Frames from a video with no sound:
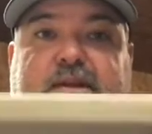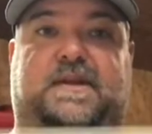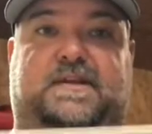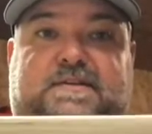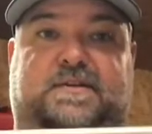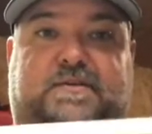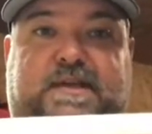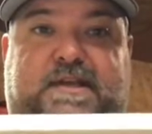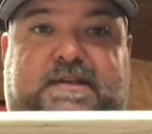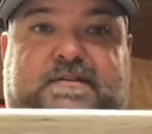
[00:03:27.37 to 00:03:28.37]
And so
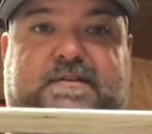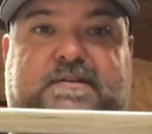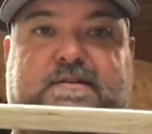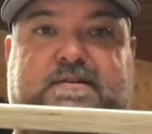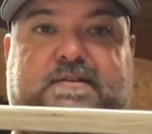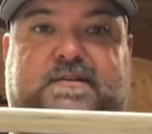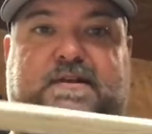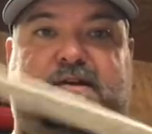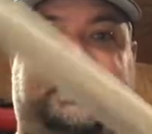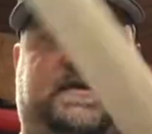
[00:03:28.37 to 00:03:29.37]
this
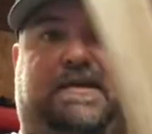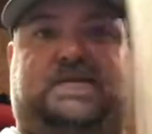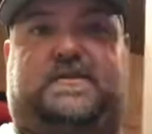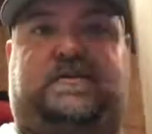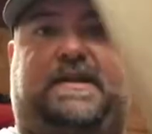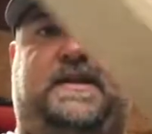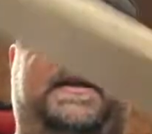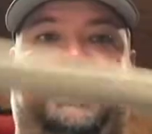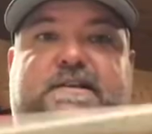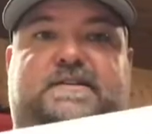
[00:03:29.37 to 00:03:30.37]
is going to
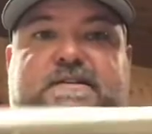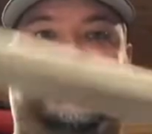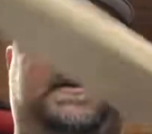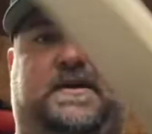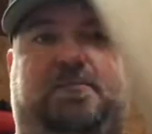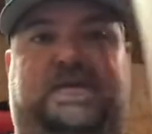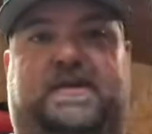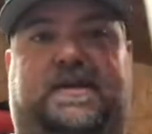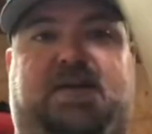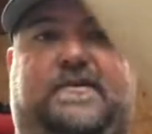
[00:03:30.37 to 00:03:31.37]
hinge up and
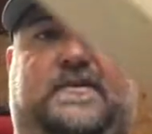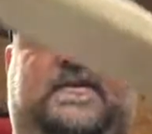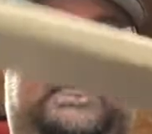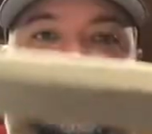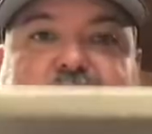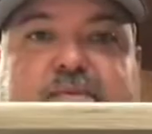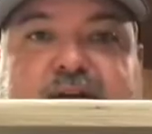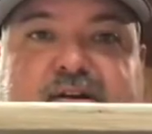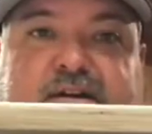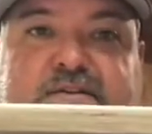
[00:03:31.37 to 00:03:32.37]
down on my
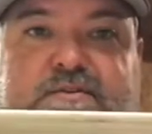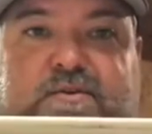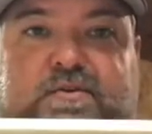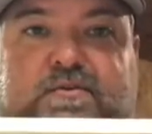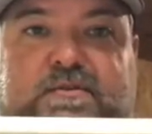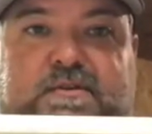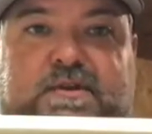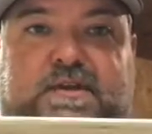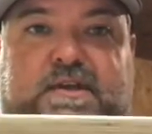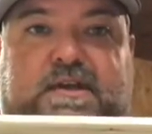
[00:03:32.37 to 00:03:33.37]
console
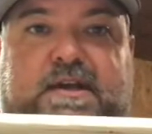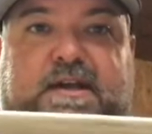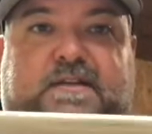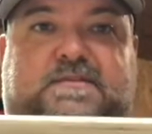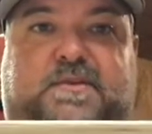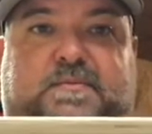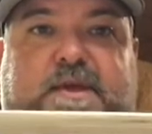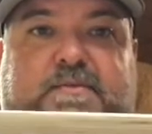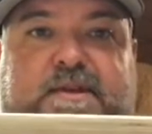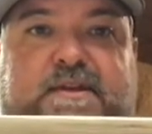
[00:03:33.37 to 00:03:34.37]
and I'll still be
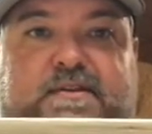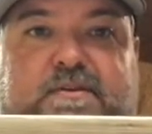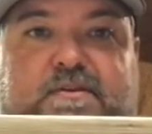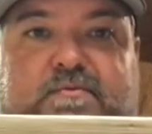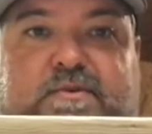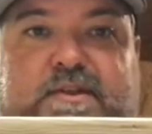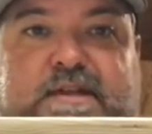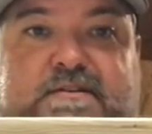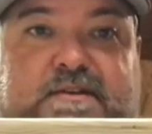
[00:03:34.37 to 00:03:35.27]
able to get to the one that's